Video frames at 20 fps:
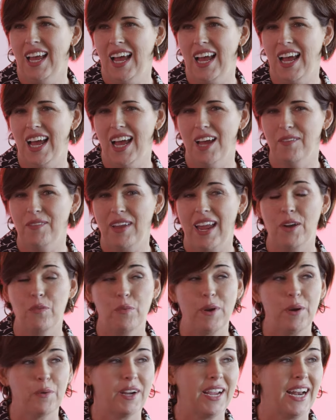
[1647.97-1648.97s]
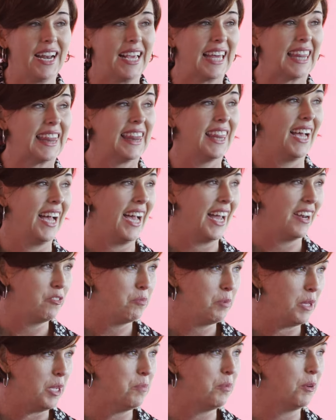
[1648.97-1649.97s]
Um, and we were getting a lot
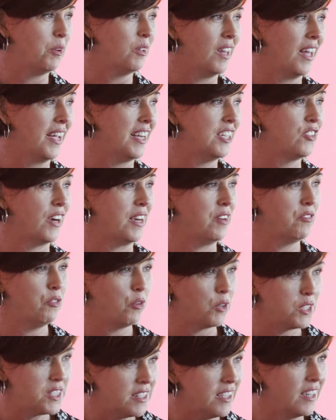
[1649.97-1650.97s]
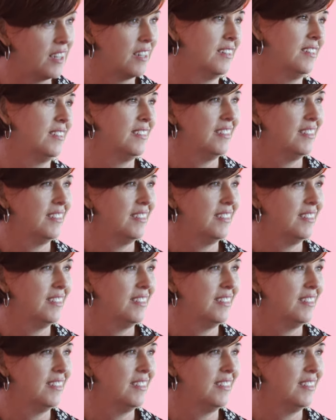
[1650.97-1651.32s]
of people like trying to force their